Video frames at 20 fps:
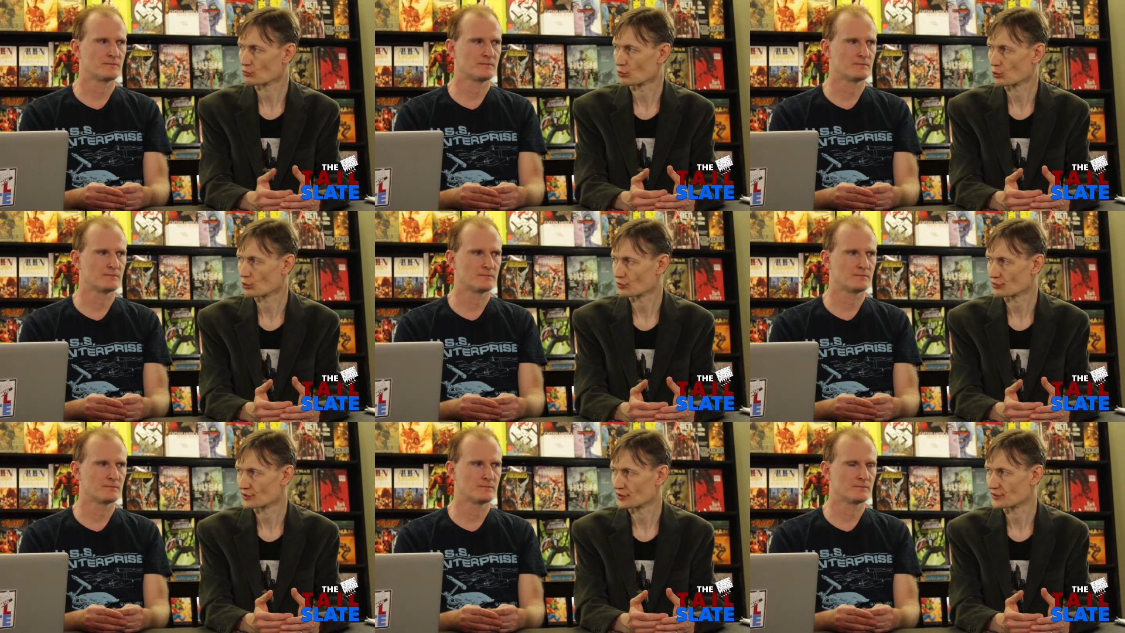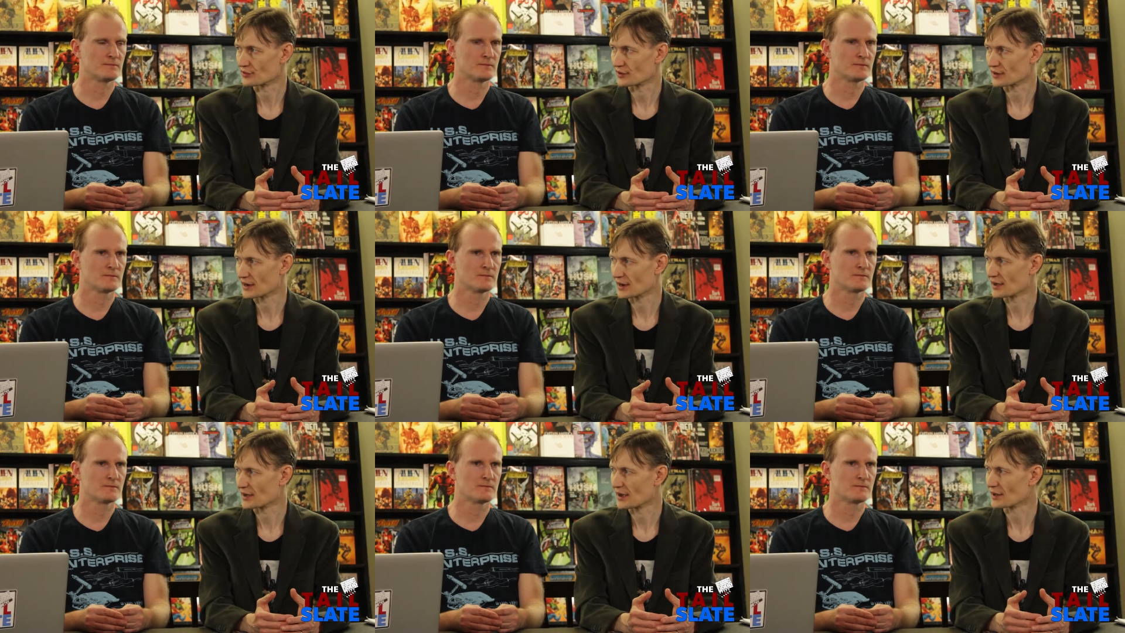Speaker 1: role or anything.
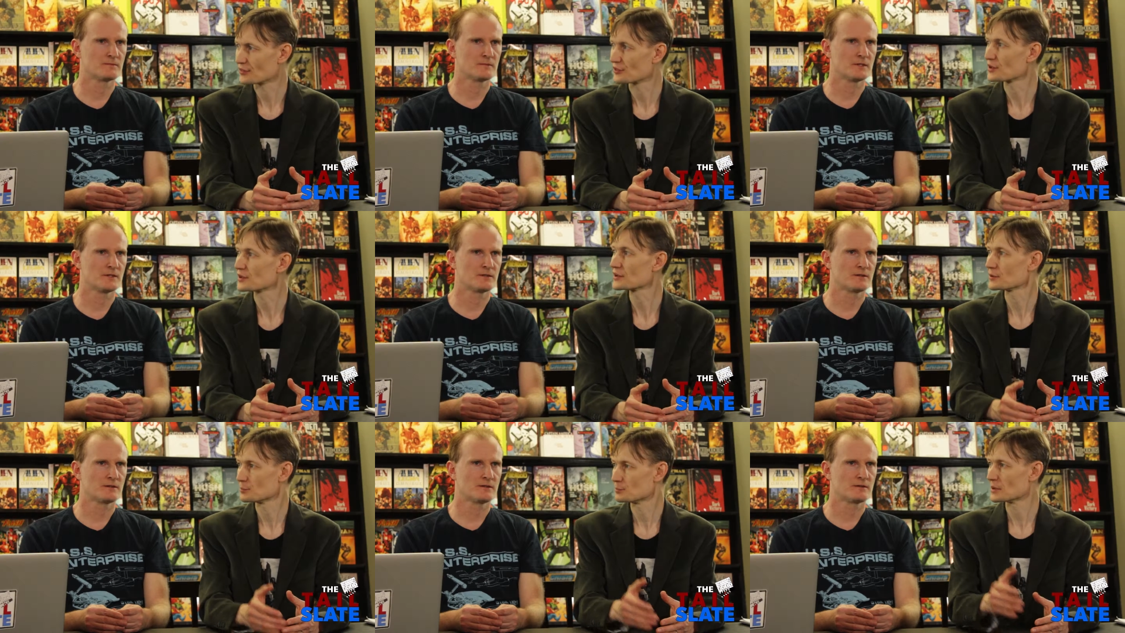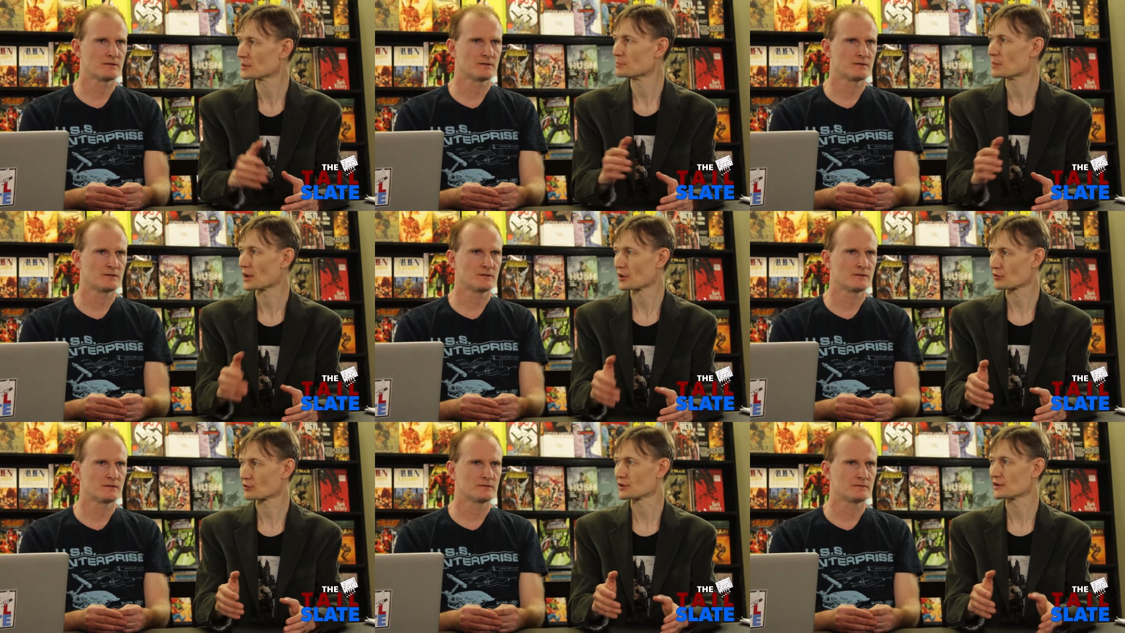I, I think it'd be
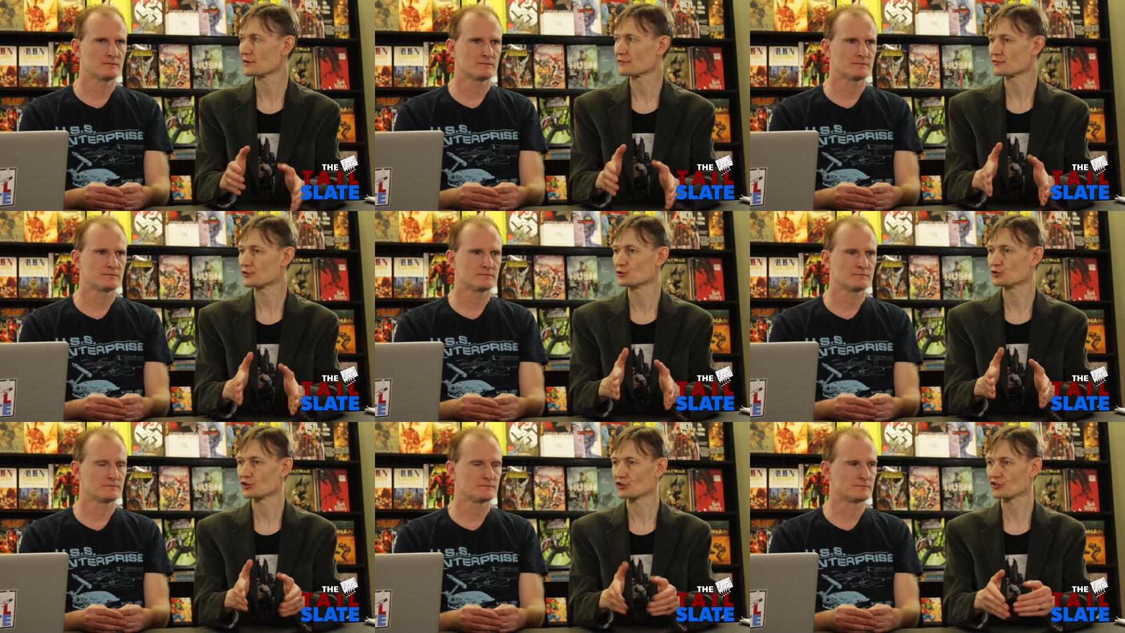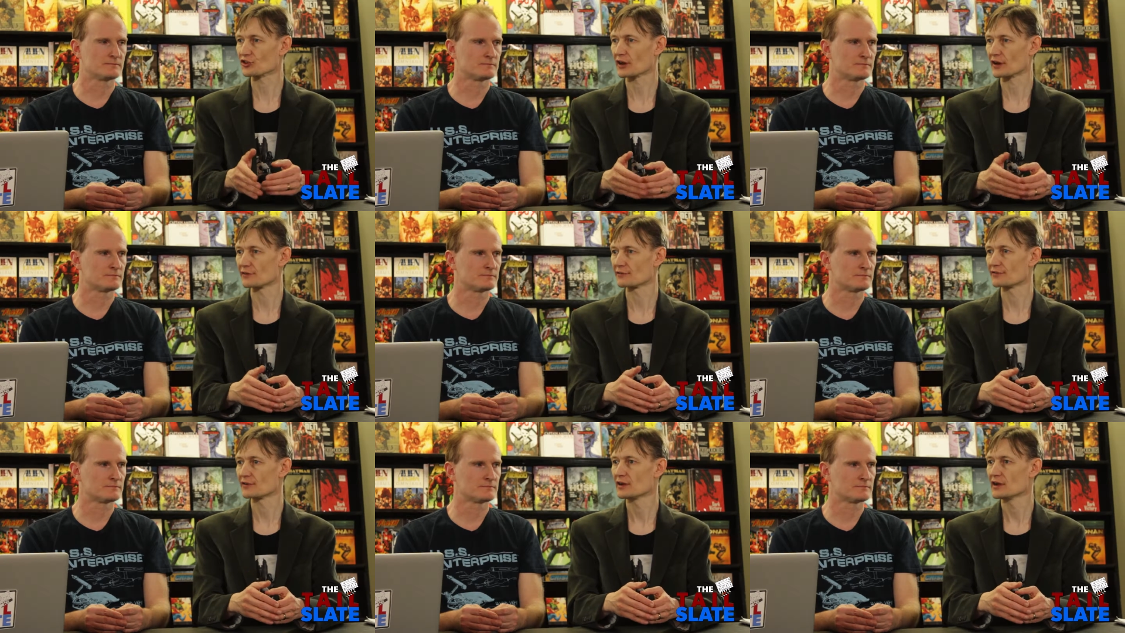better if you just kind
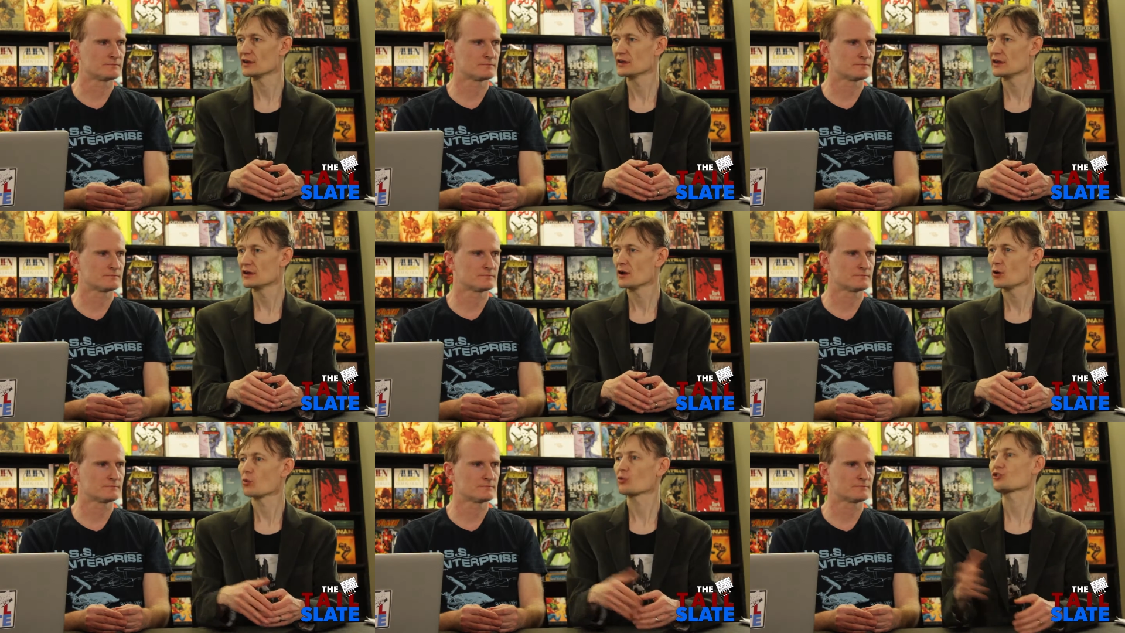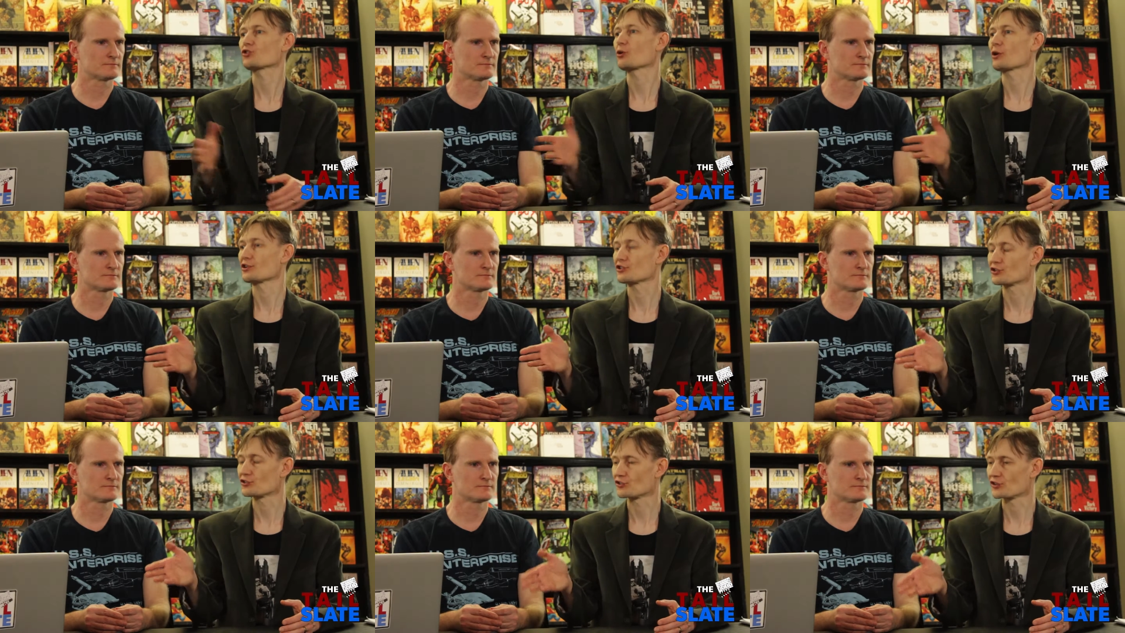of, well, sorry,
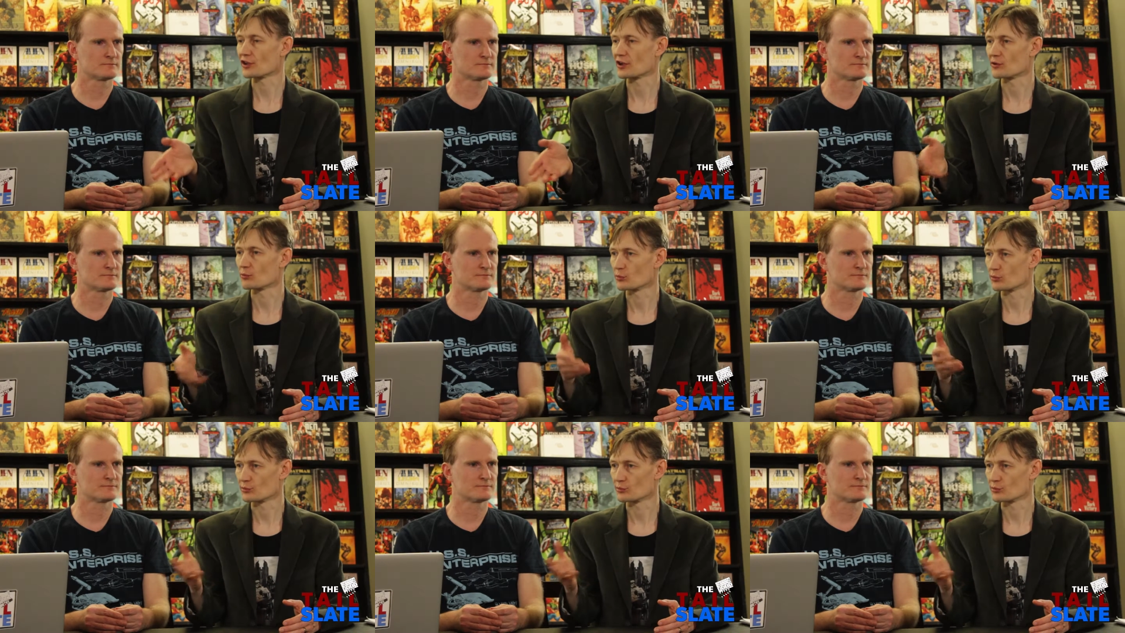I shouldn't say,